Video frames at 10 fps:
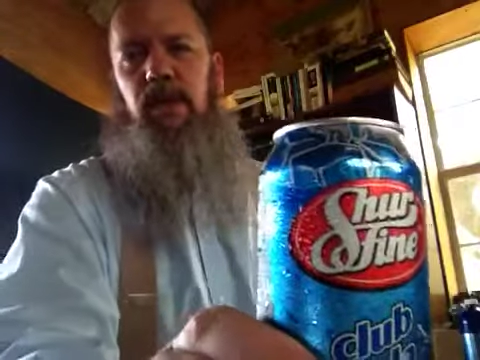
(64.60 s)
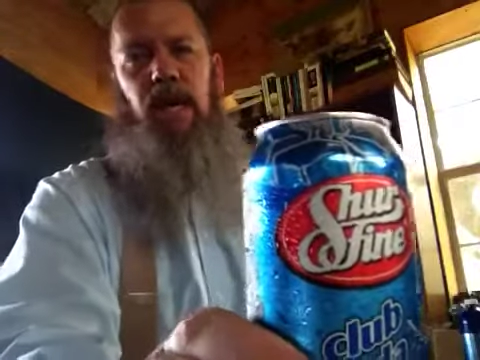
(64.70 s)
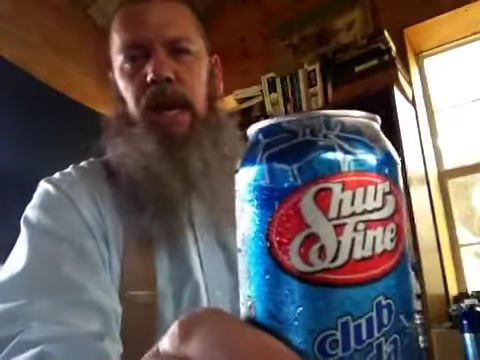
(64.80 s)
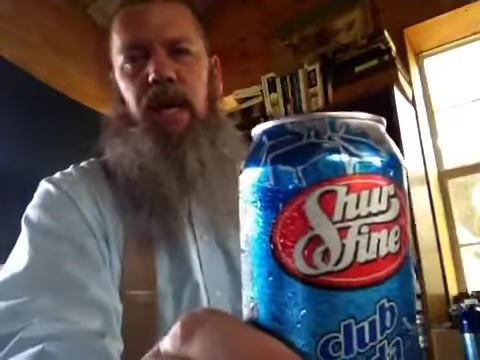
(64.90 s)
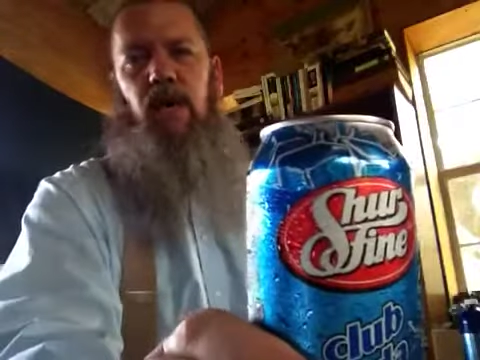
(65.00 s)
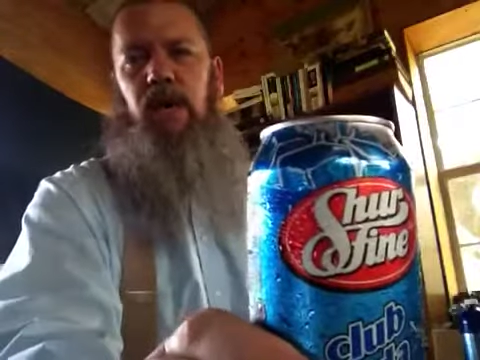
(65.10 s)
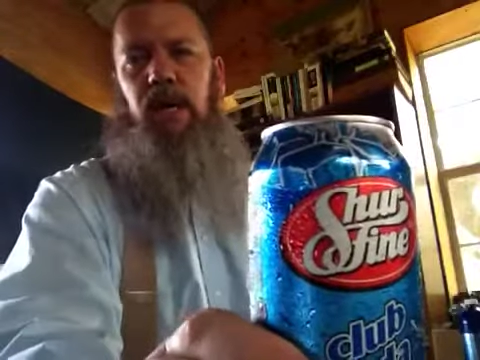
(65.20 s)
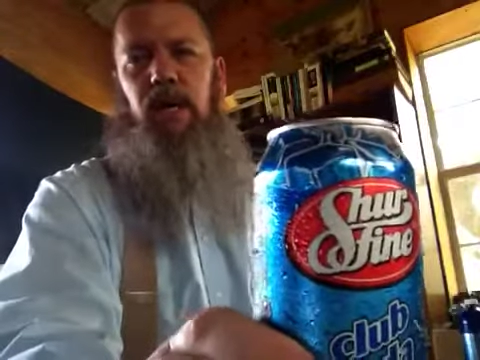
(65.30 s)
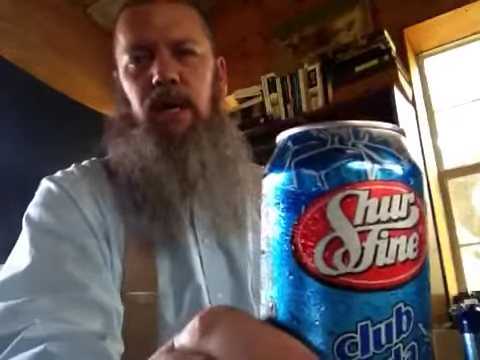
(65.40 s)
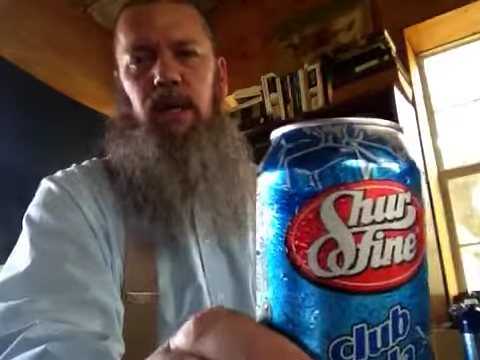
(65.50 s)
that I don't
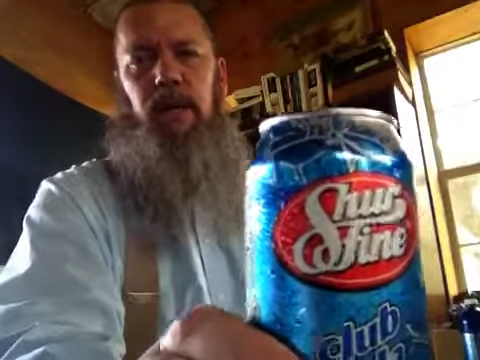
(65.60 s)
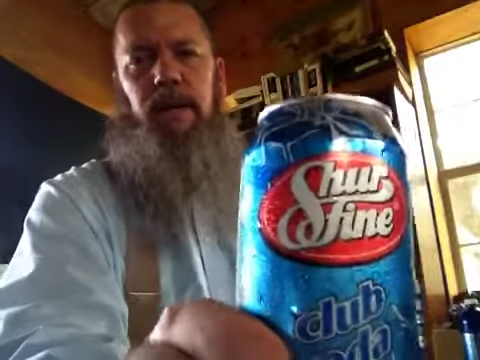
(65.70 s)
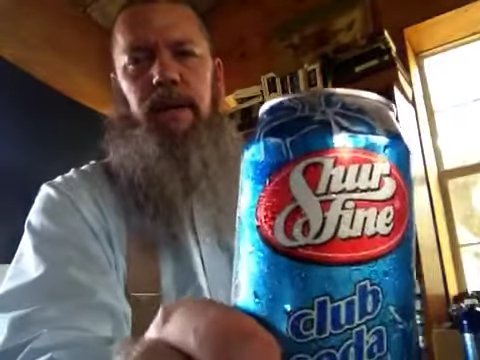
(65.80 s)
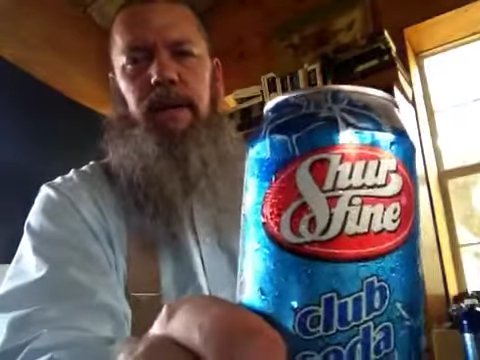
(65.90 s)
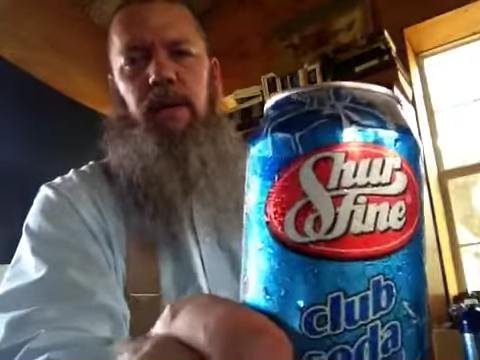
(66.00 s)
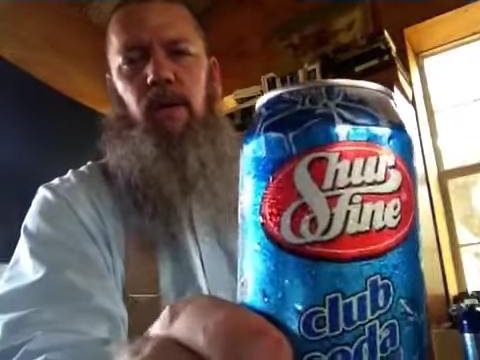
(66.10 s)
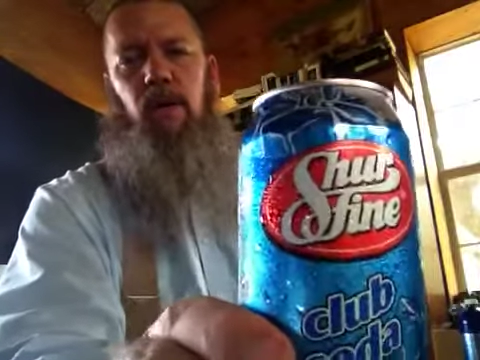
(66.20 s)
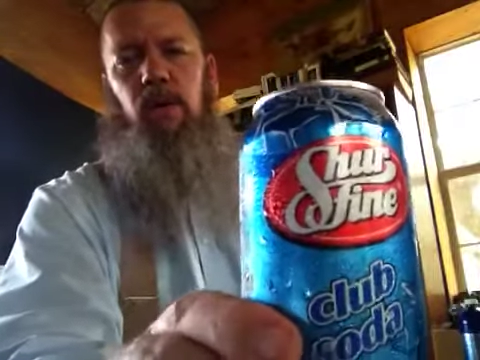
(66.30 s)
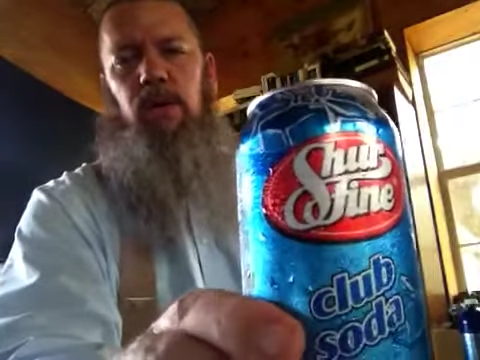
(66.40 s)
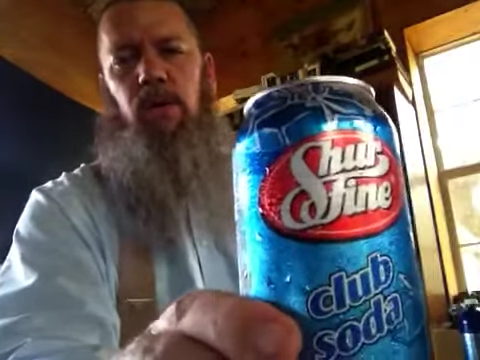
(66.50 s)
eat,
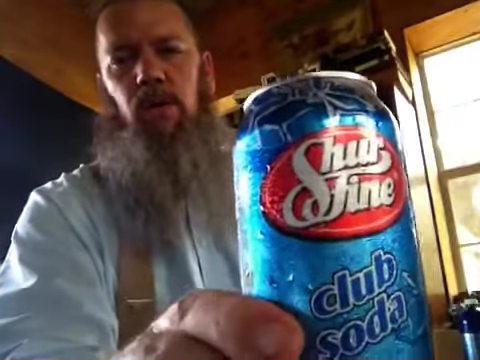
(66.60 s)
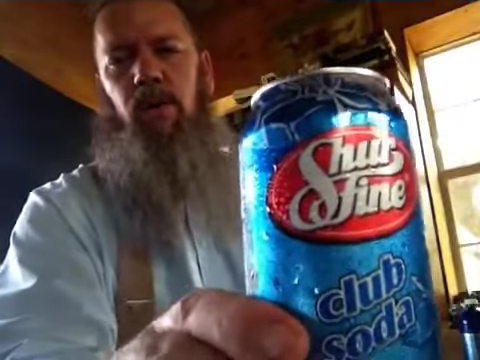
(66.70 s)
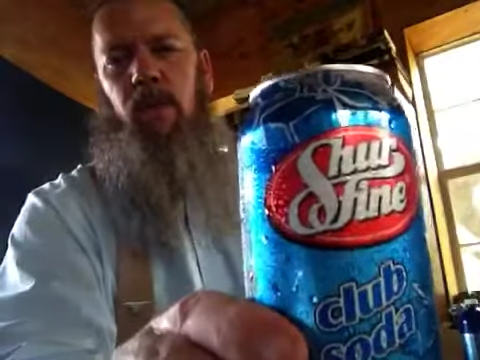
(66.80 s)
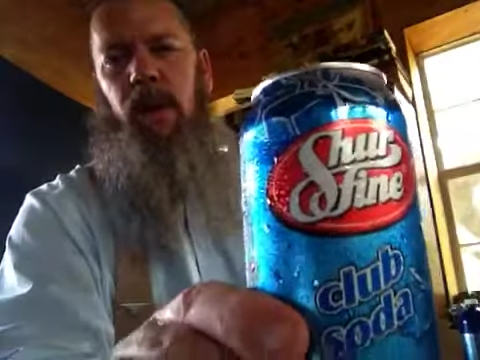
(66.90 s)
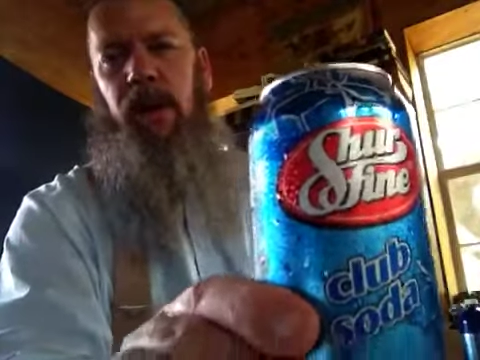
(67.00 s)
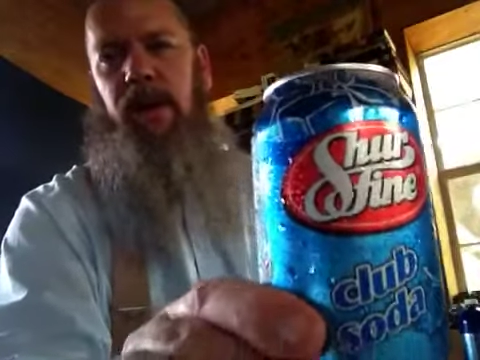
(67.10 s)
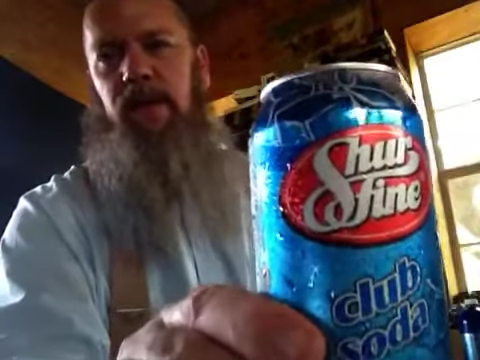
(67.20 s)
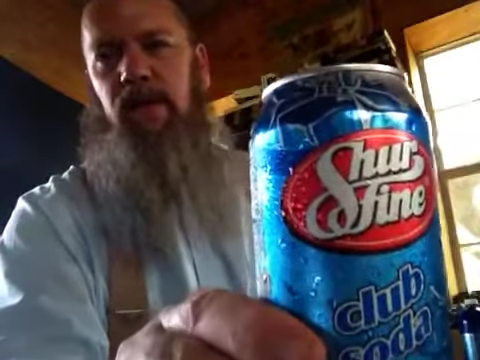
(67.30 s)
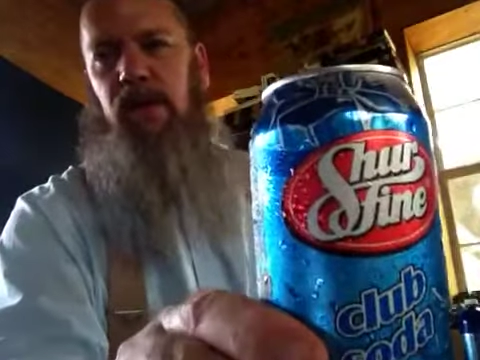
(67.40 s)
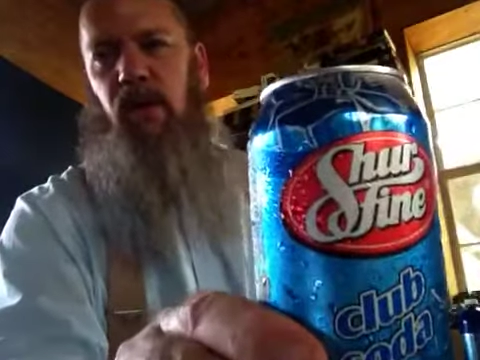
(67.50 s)
or store
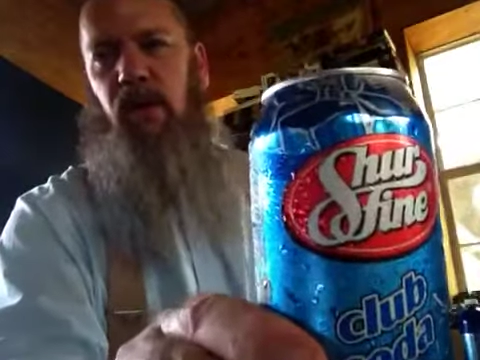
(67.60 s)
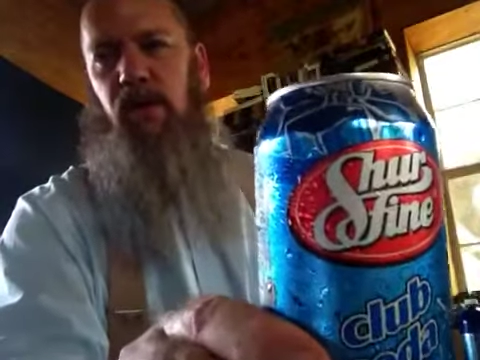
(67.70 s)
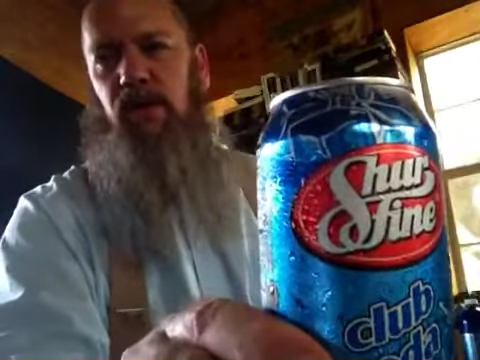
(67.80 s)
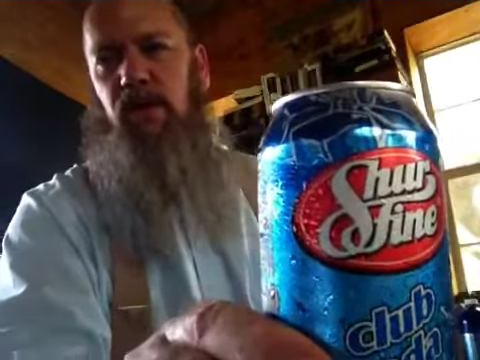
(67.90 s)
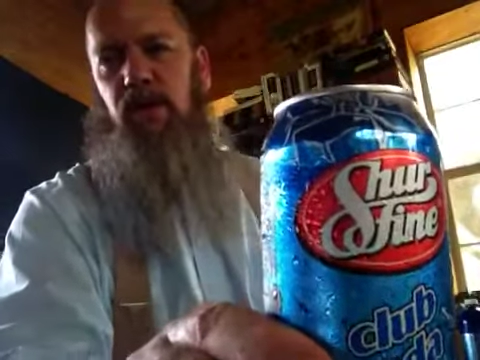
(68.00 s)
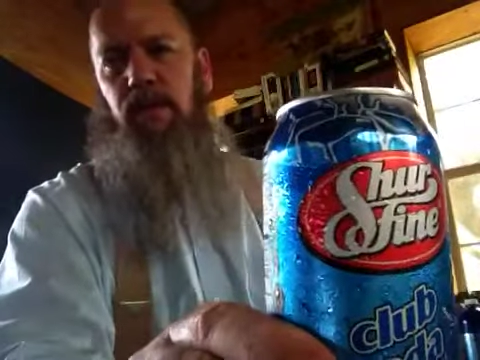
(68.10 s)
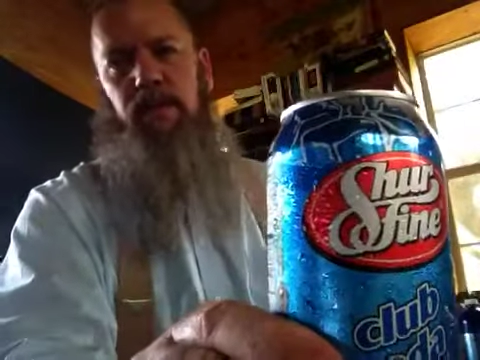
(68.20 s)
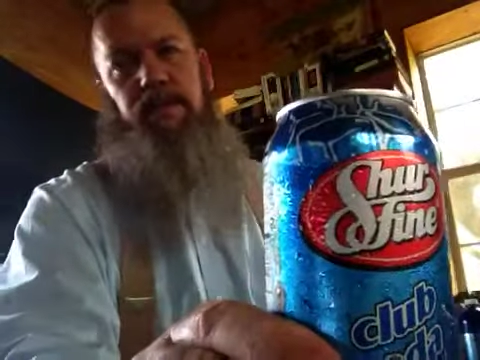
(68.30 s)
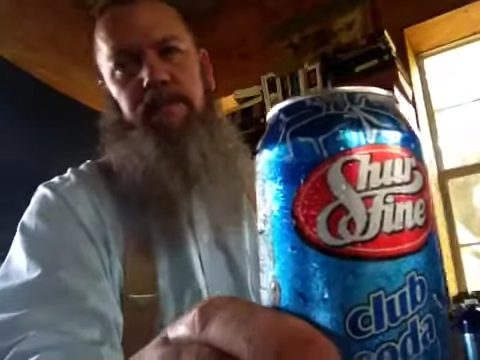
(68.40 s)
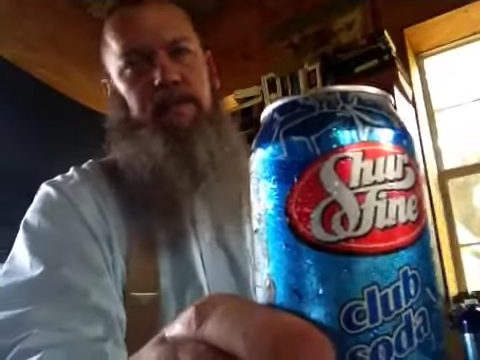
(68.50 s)
brand cereals
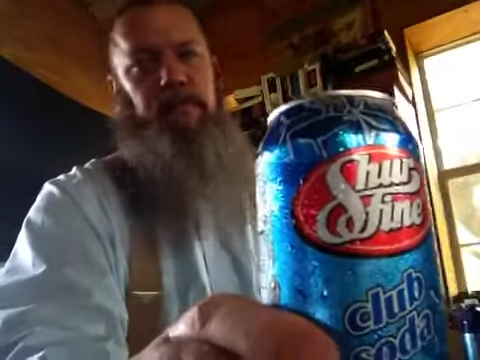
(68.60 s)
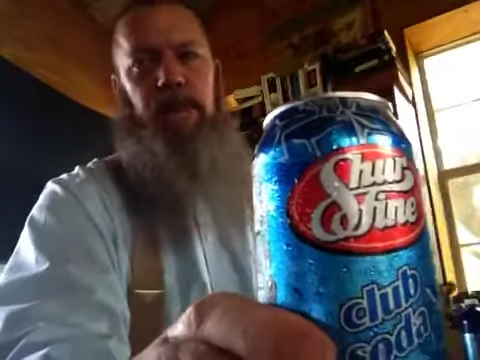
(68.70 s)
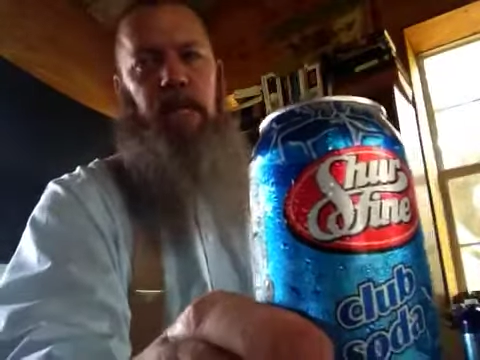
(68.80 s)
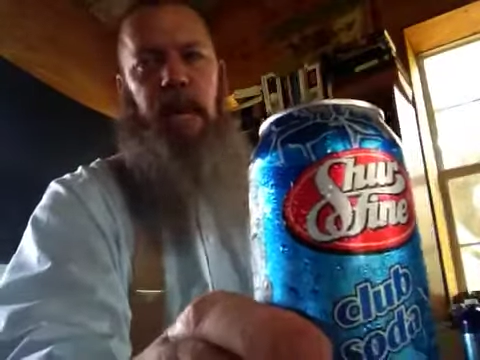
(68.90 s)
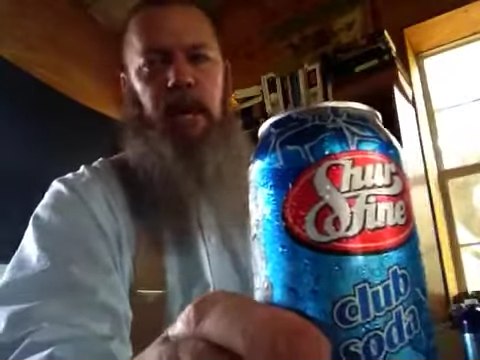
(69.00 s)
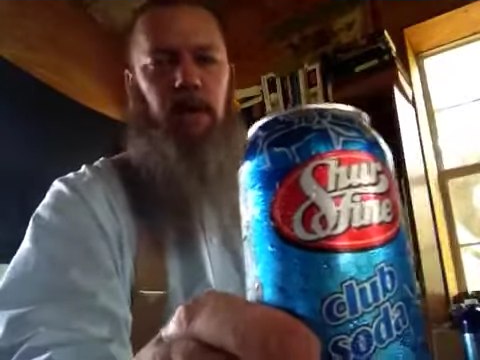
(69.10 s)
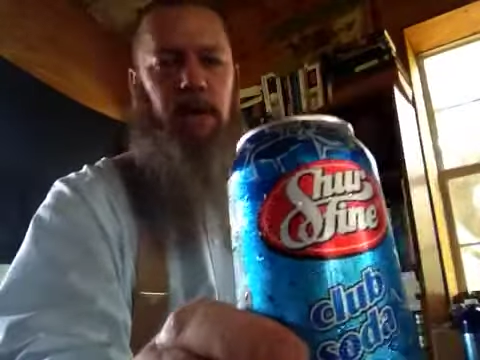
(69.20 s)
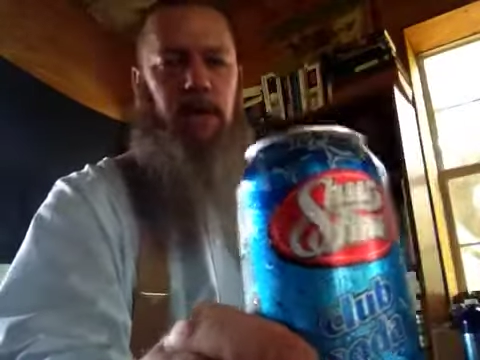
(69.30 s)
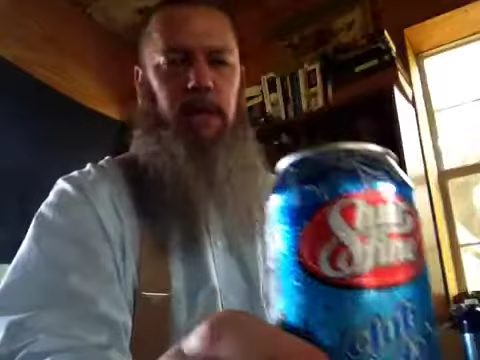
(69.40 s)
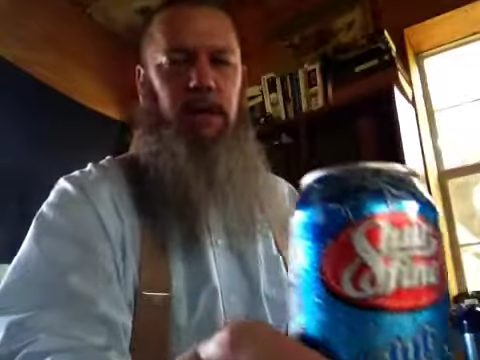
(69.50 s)
that I don't eat.